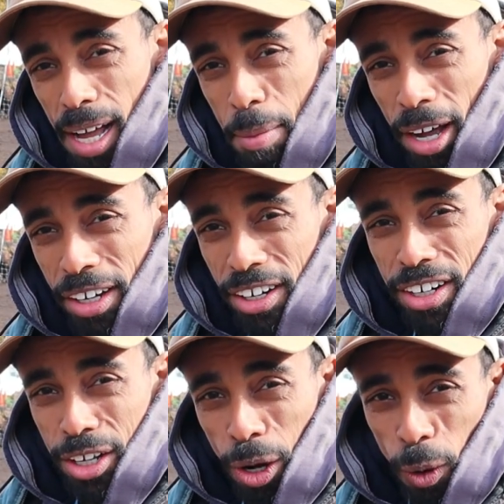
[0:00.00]
I'm out here
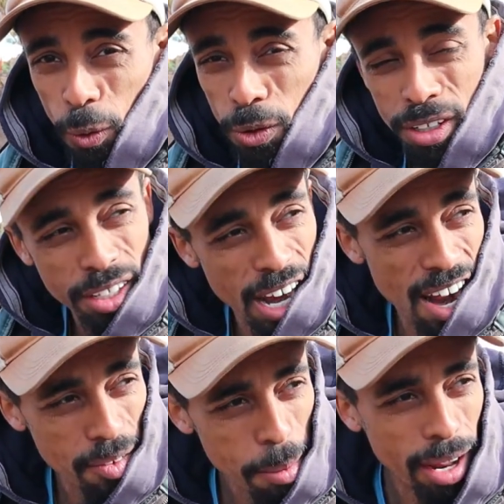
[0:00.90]
in the cold.
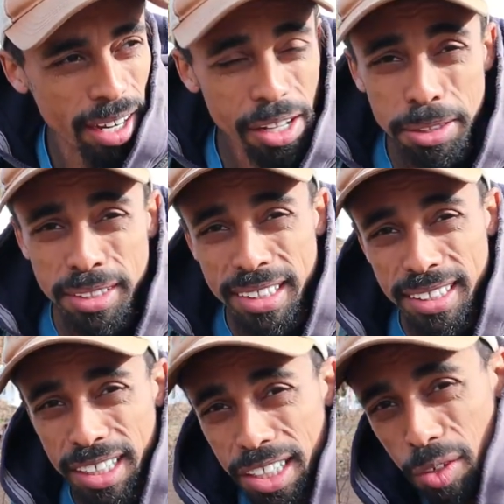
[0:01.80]
Everybody else
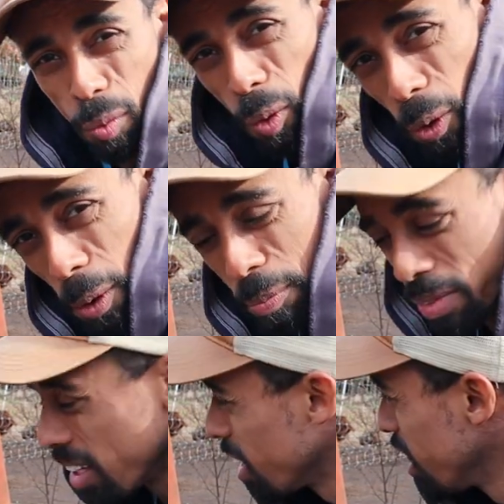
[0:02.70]
is in the warm.
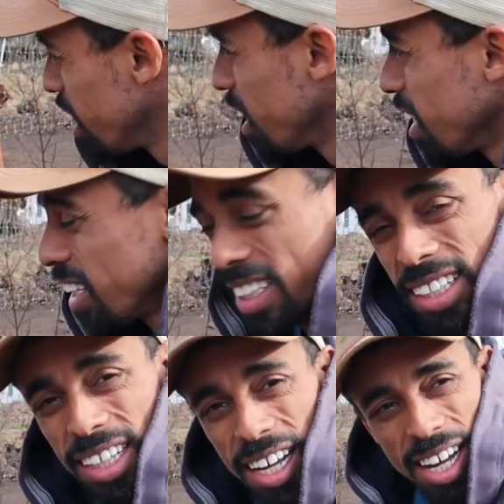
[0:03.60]

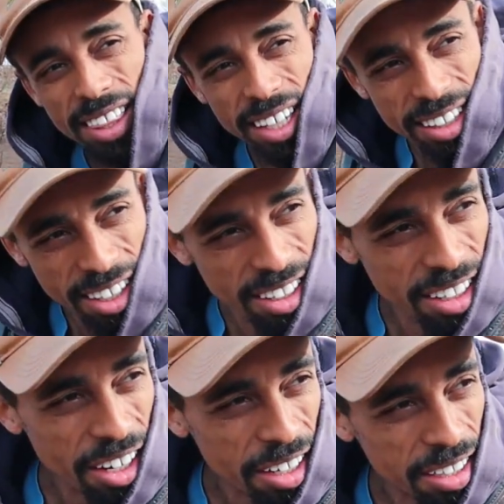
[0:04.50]
I think they're
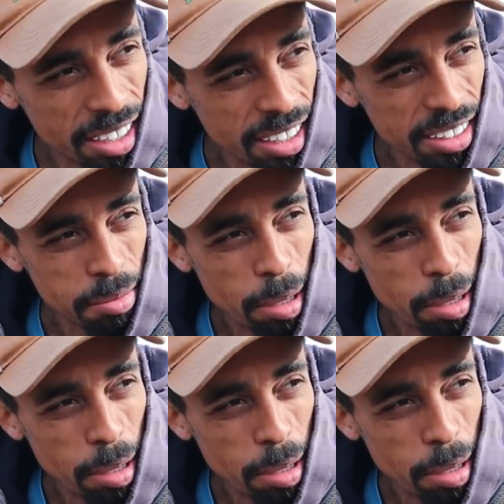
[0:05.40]
in there, it's